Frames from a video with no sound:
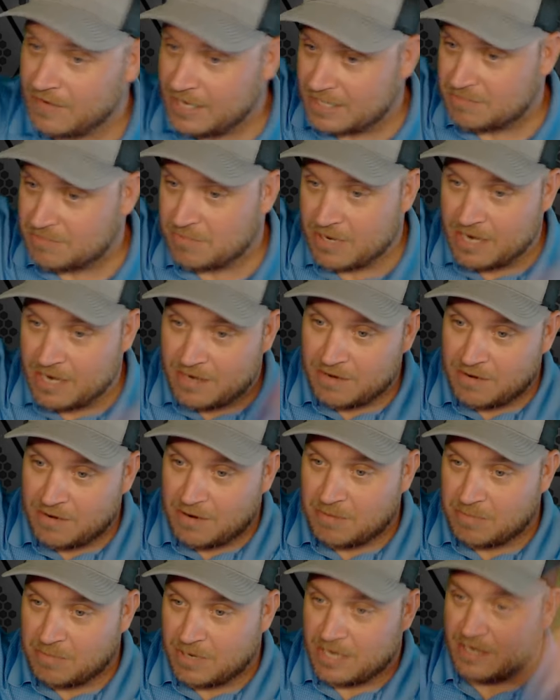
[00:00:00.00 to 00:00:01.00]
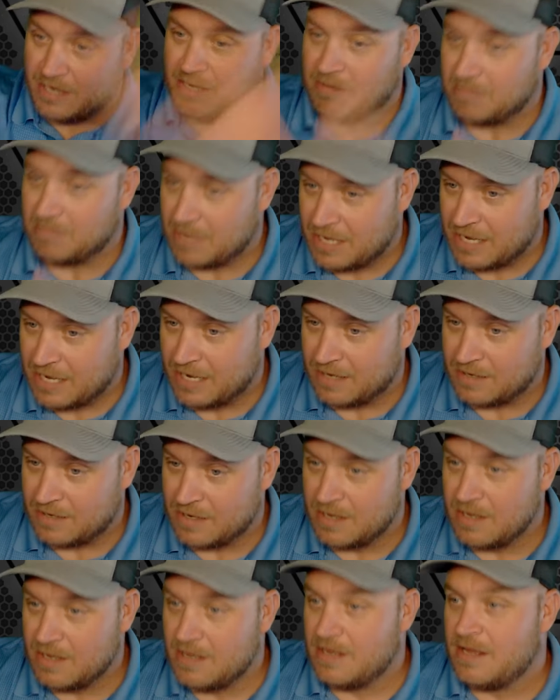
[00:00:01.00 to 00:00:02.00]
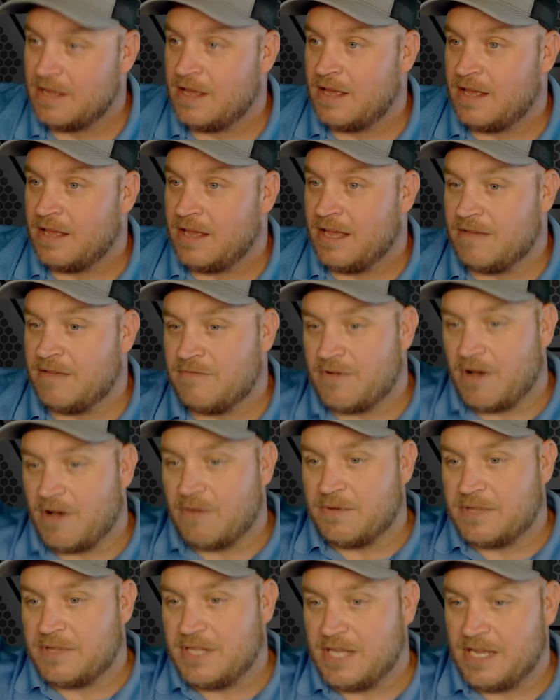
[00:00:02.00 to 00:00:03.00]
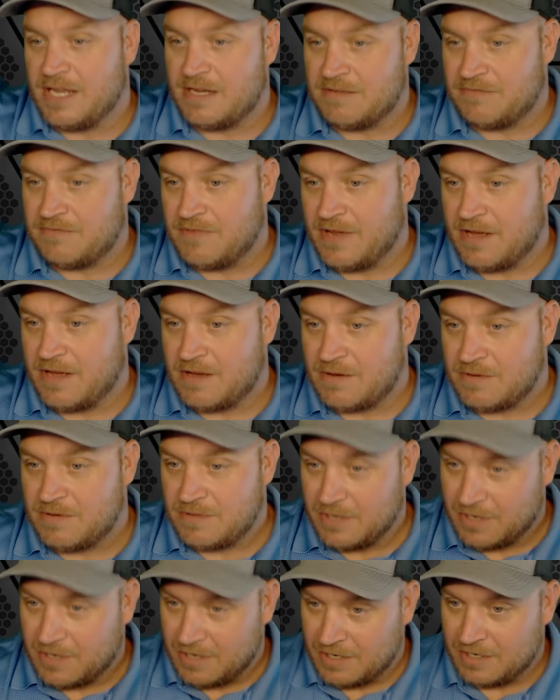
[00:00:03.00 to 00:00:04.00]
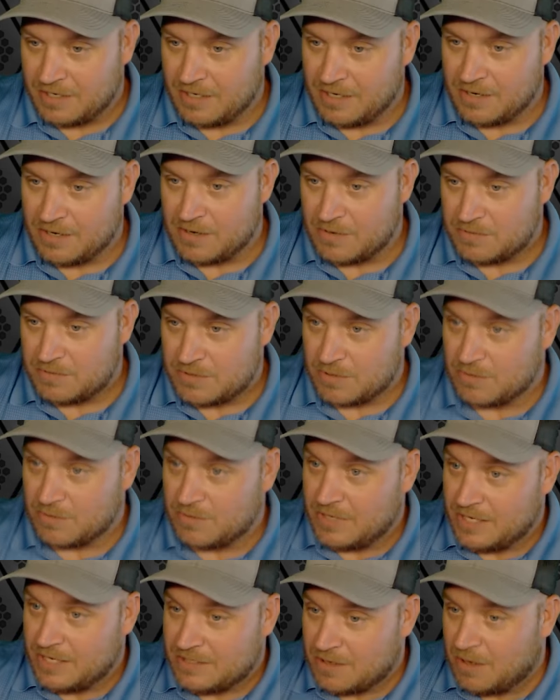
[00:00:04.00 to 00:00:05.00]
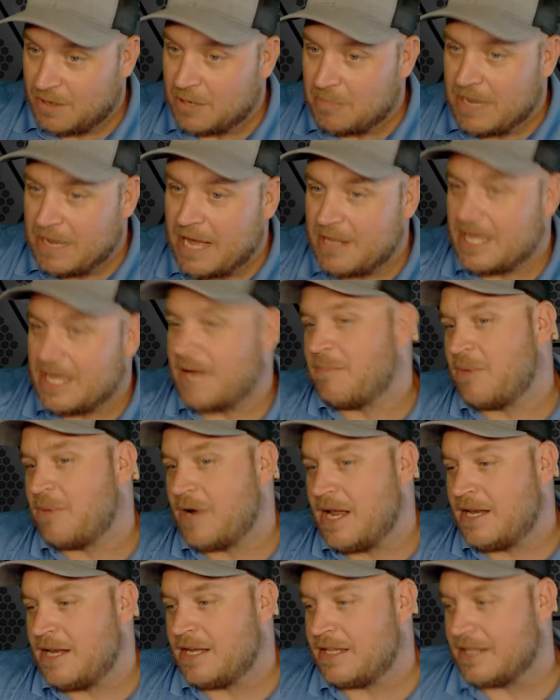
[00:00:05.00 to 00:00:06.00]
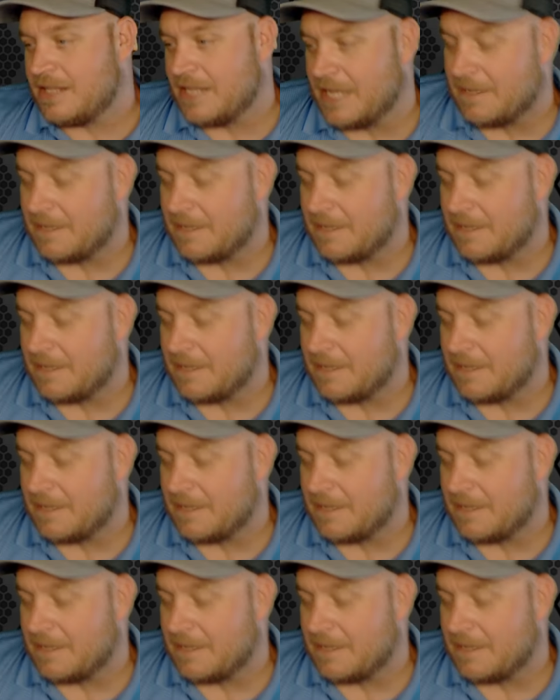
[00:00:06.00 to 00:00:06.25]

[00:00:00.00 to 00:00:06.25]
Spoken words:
brand and her brand combined, involved with the NFL. They're, so it's all about that branding thing.